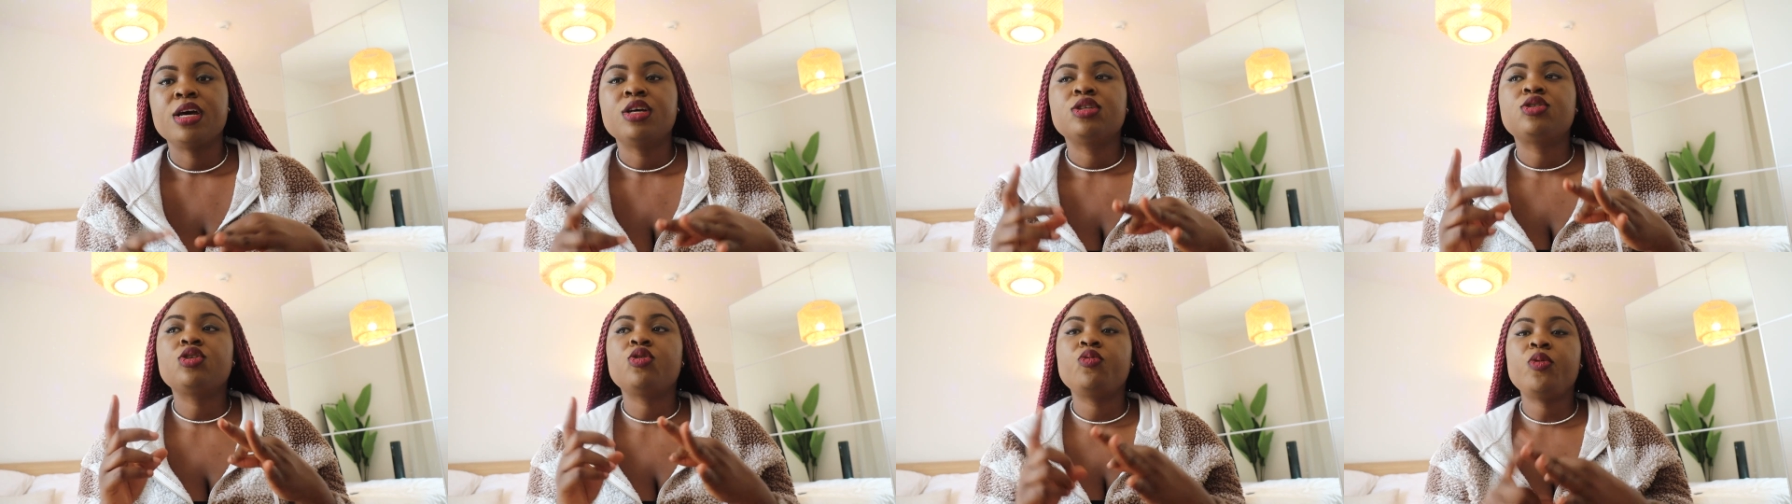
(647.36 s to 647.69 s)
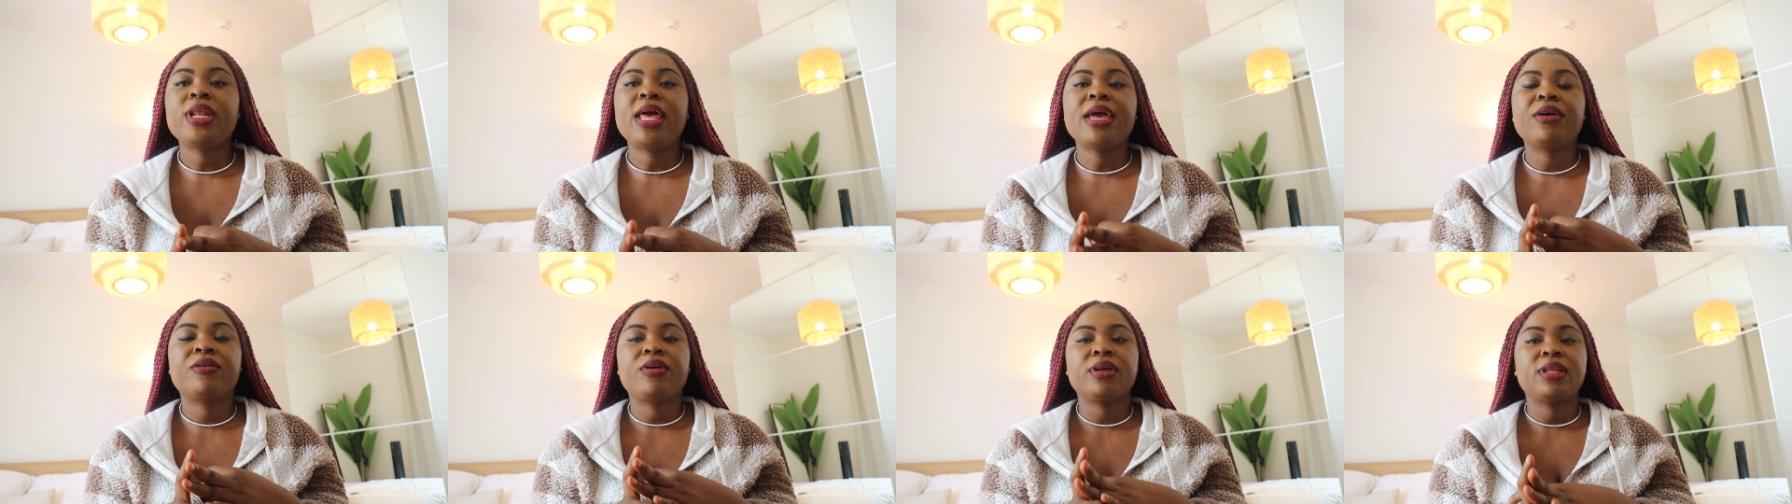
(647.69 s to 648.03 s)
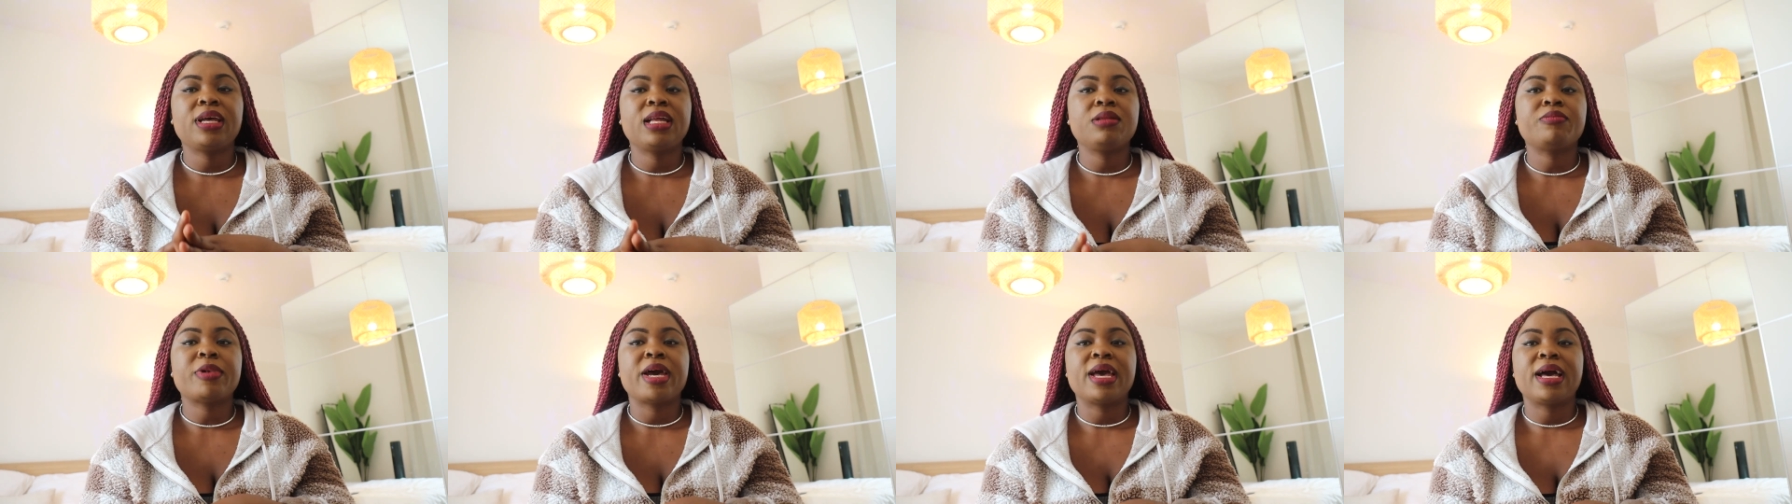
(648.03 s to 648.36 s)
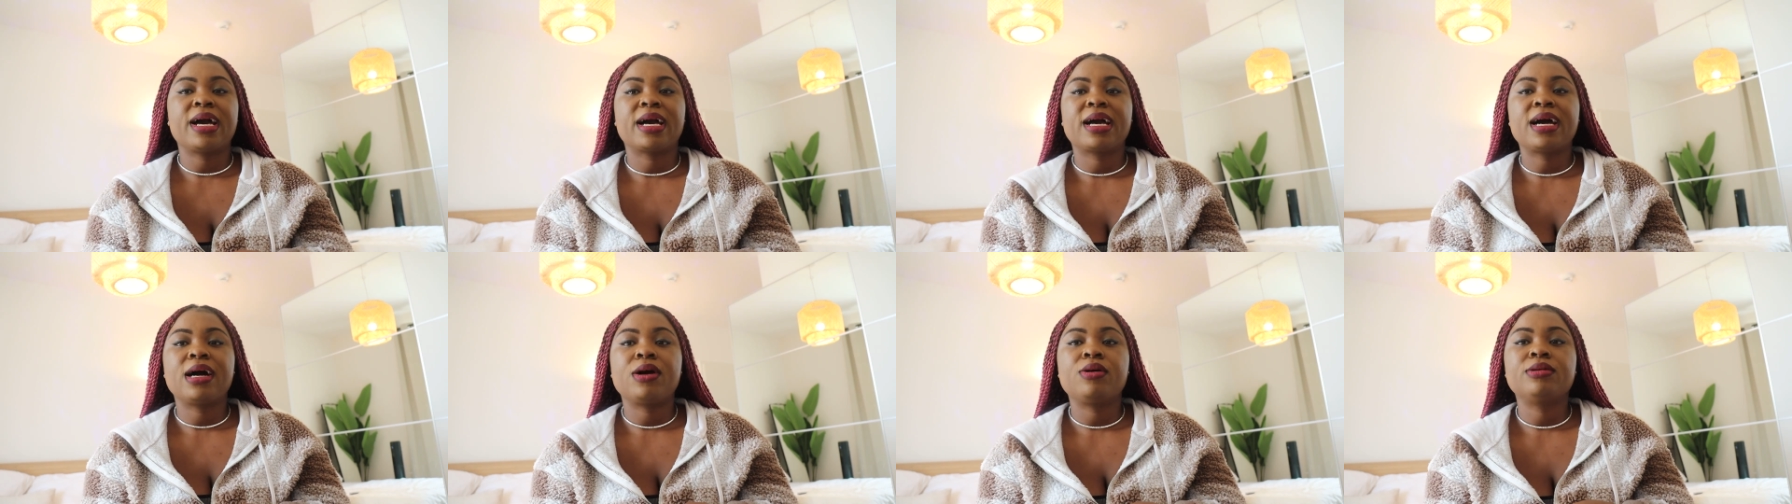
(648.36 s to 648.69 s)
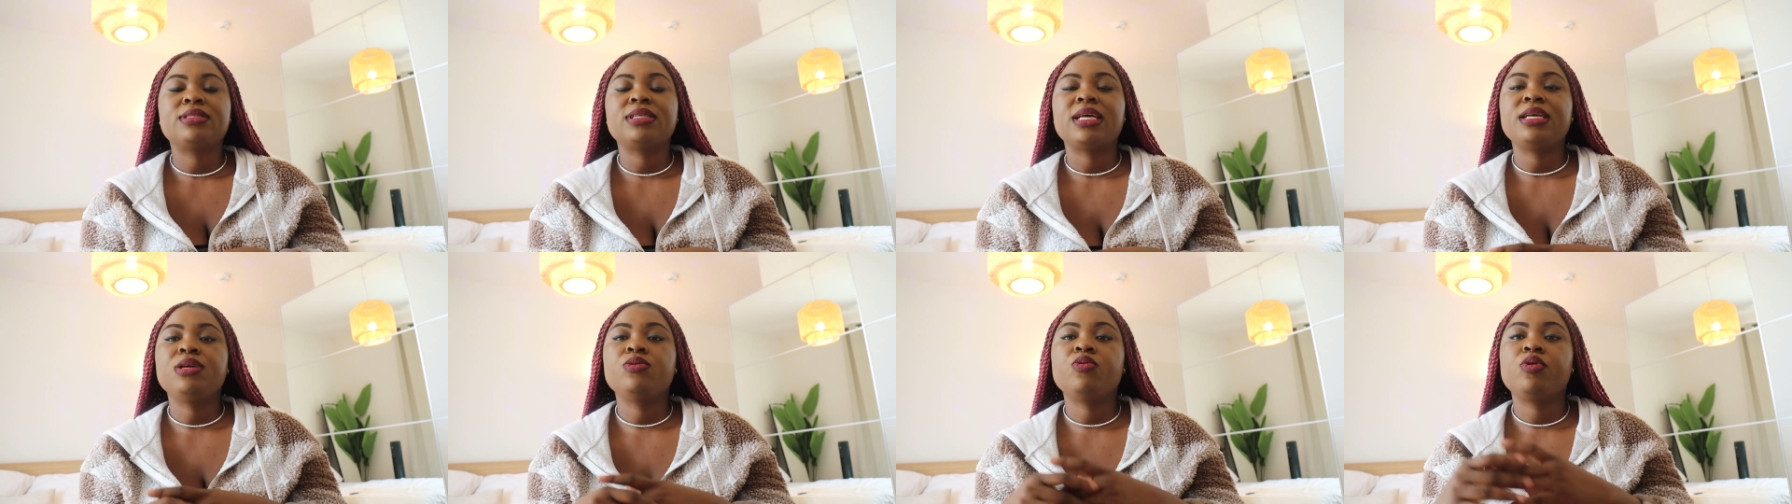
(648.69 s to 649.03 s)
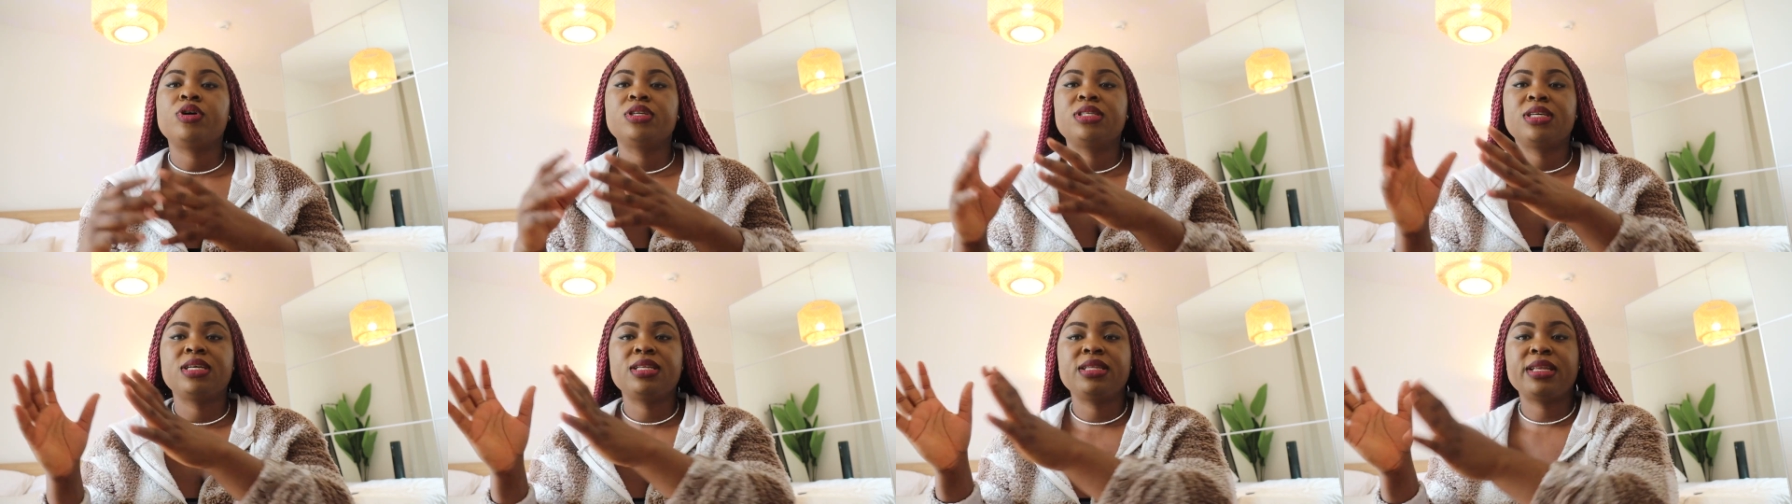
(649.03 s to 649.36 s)
So when I created my account, it
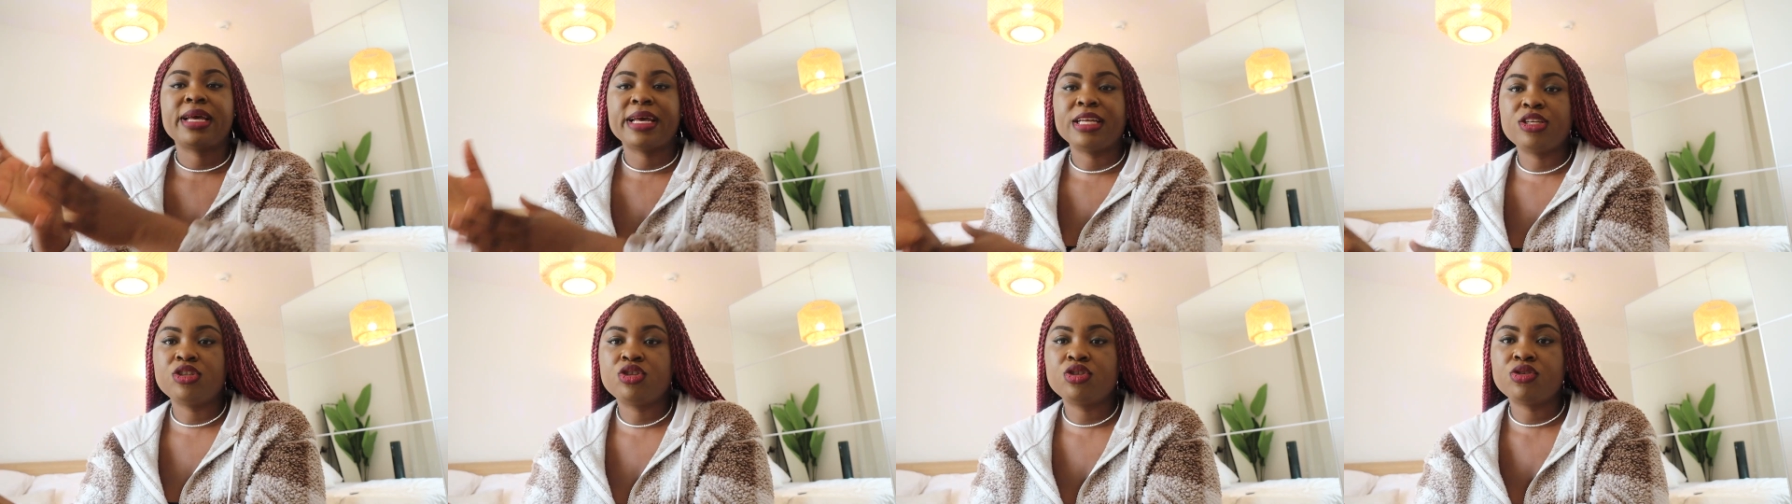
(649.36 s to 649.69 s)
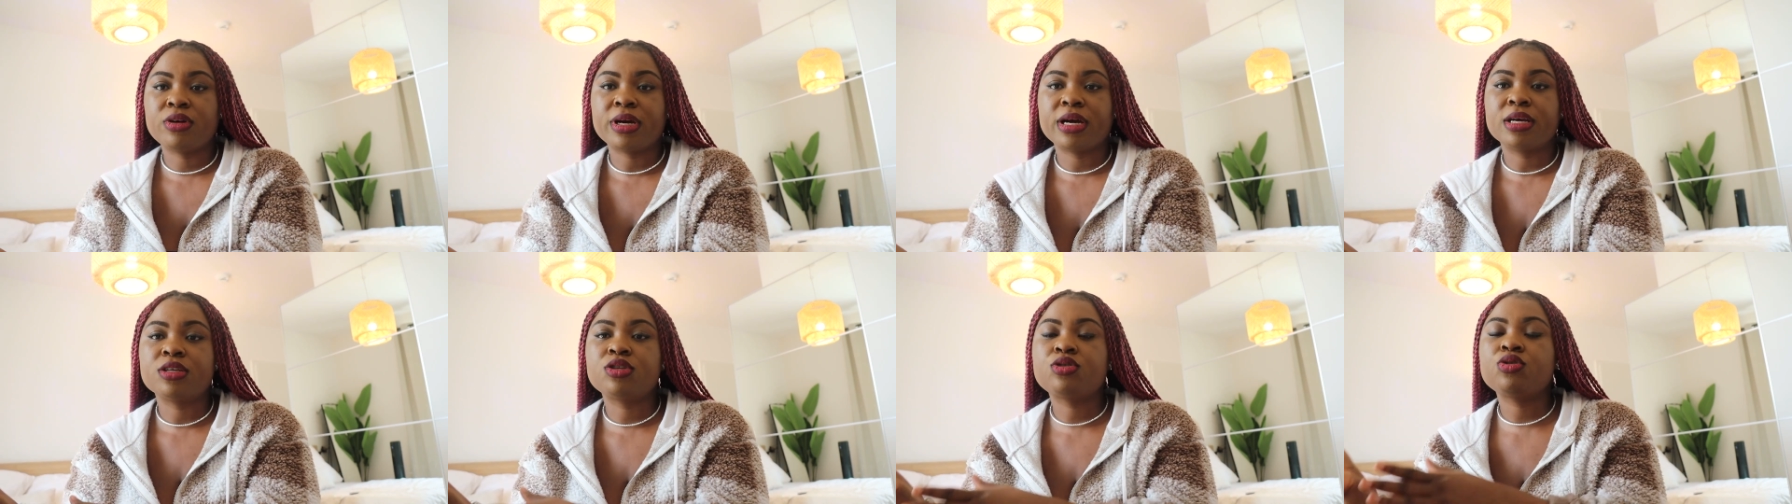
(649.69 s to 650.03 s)
was in Nigeria.